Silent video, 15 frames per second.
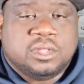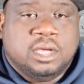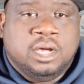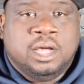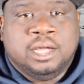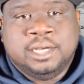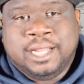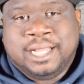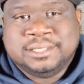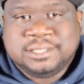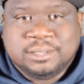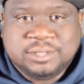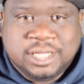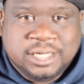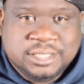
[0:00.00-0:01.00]
9 times
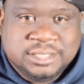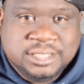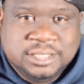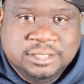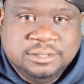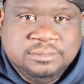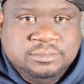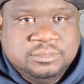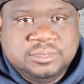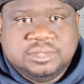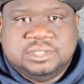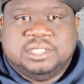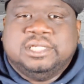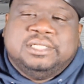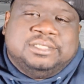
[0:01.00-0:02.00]
out of 10,
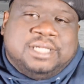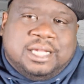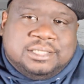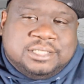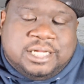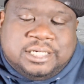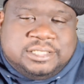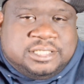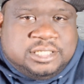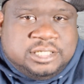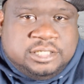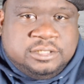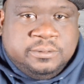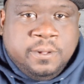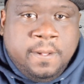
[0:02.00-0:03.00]
10 times out of
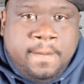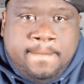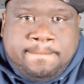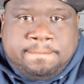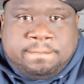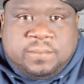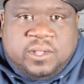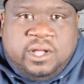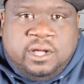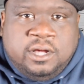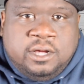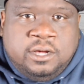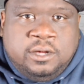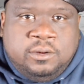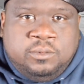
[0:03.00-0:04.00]
10,
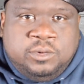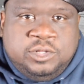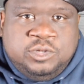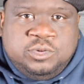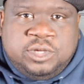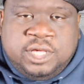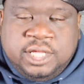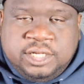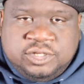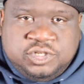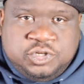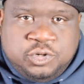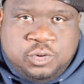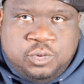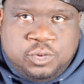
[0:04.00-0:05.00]
when you get
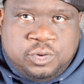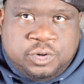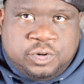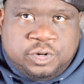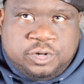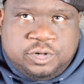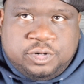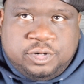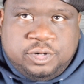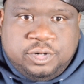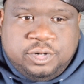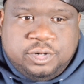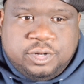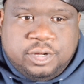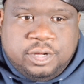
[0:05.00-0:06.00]
your
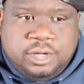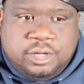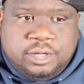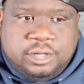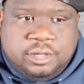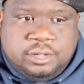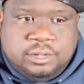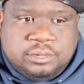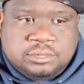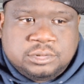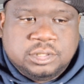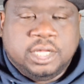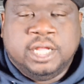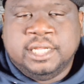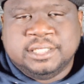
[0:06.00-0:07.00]

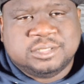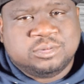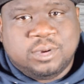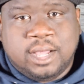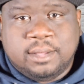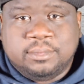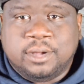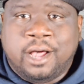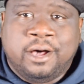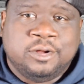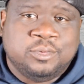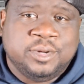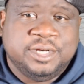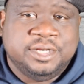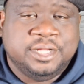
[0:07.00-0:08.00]
LS swap all
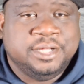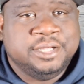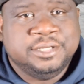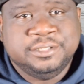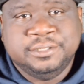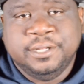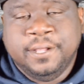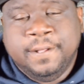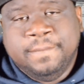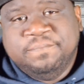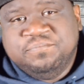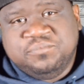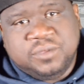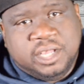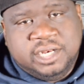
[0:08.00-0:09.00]
the way done,
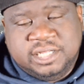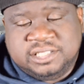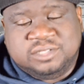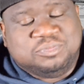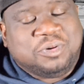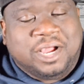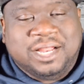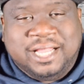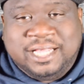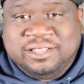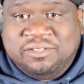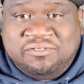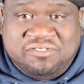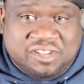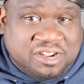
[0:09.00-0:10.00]
and this is probably like
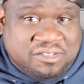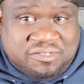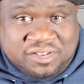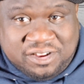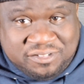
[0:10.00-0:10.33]
the very